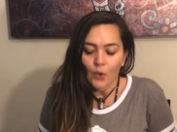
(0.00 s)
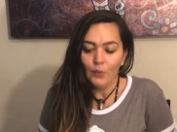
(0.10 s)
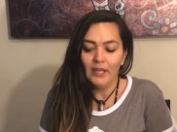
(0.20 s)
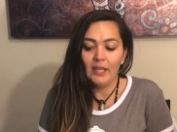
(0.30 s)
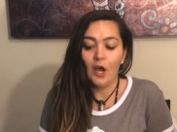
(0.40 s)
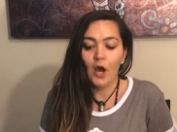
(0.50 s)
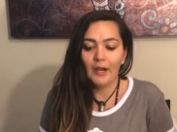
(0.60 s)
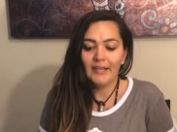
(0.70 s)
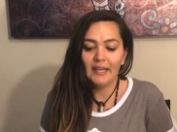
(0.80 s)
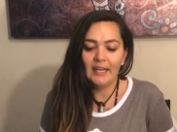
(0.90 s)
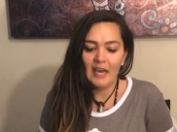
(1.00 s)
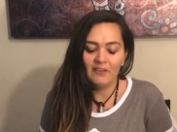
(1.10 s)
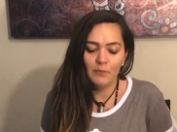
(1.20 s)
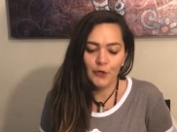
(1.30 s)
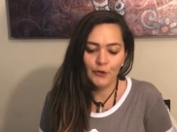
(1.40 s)
We are getting out
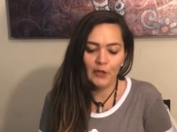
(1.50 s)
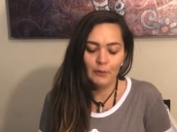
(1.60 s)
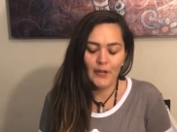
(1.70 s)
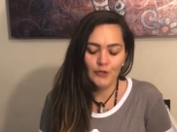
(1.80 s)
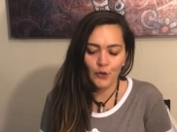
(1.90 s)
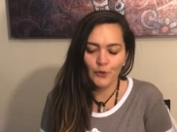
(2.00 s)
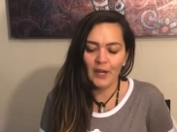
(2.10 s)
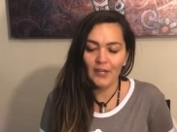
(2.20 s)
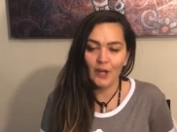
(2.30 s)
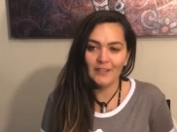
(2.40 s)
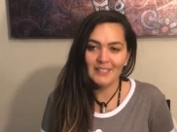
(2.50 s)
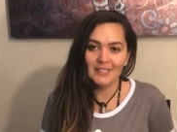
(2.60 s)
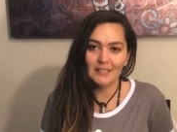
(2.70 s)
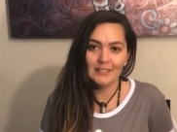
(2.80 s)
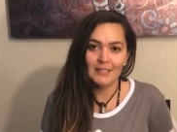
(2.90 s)
of Mercury retrograde on the
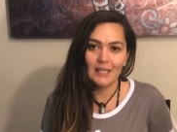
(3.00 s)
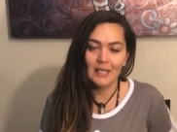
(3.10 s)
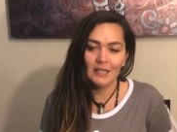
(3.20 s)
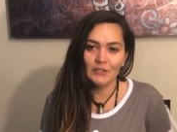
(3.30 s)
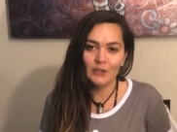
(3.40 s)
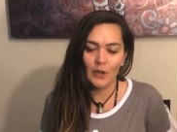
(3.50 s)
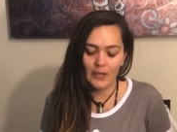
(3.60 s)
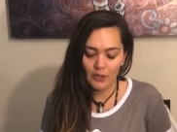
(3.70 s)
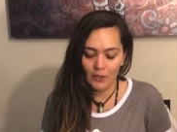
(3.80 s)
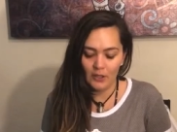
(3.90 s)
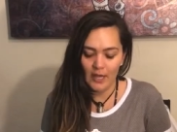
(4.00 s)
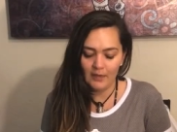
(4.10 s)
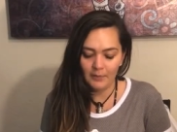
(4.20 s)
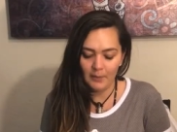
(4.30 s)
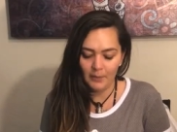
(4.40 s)
16th, so I know a lot
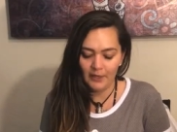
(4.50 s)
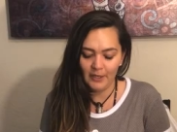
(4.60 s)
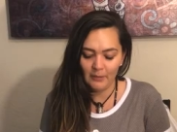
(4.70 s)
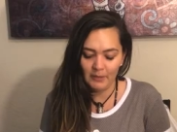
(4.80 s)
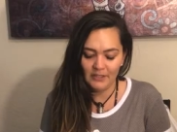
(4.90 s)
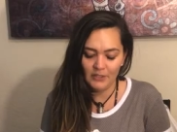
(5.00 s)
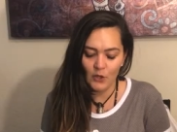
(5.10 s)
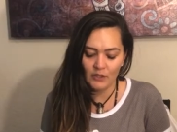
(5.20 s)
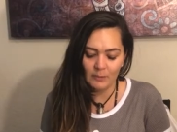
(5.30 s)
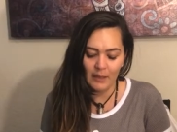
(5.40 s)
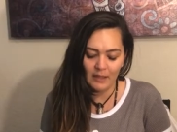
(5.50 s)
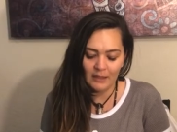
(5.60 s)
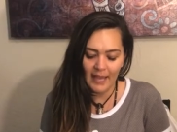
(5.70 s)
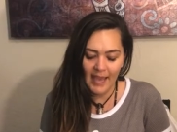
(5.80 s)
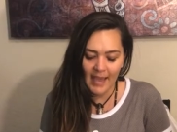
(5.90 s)
of people are going to be stoked about
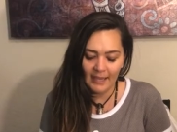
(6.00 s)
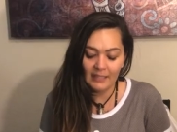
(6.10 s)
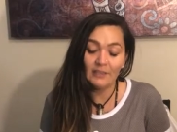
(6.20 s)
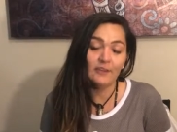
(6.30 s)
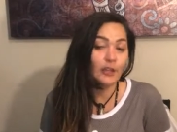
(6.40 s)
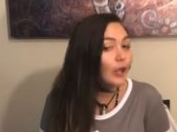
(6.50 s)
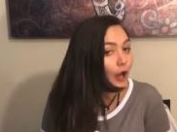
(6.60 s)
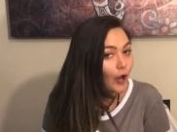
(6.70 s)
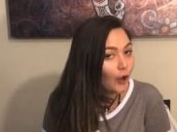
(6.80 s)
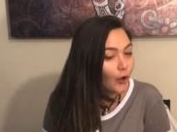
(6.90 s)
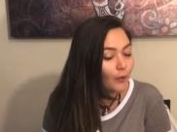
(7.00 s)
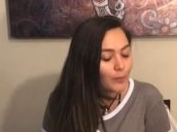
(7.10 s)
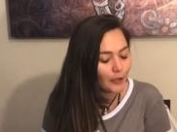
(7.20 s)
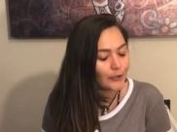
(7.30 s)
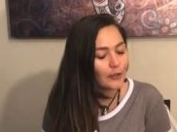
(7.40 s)
that, even though
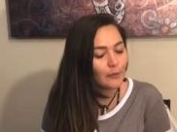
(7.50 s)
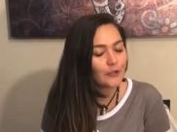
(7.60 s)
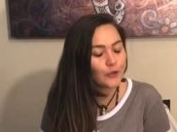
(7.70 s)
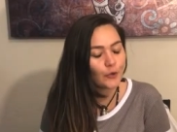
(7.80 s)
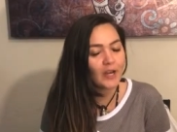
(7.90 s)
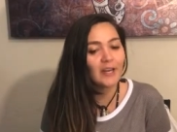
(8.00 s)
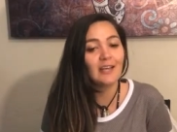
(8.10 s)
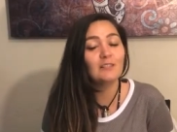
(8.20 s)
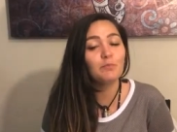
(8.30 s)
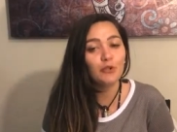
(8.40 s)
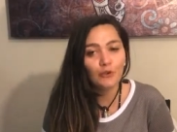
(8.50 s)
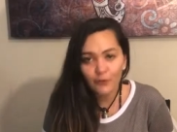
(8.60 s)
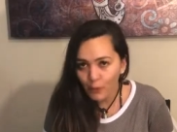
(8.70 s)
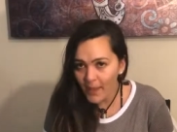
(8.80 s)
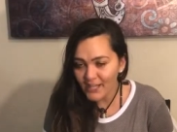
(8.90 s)
Mercury retrograde has
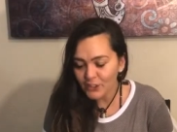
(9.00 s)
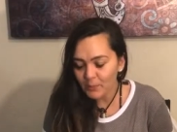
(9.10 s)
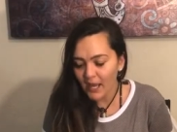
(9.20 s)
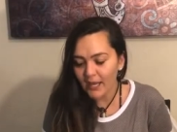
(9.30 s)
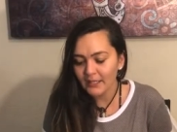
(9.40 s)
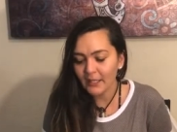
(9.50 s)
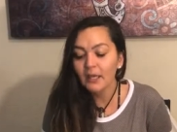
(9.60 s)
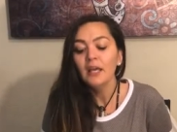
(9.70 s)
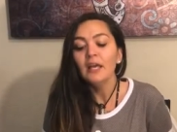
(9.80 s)
beautiful magic behind it.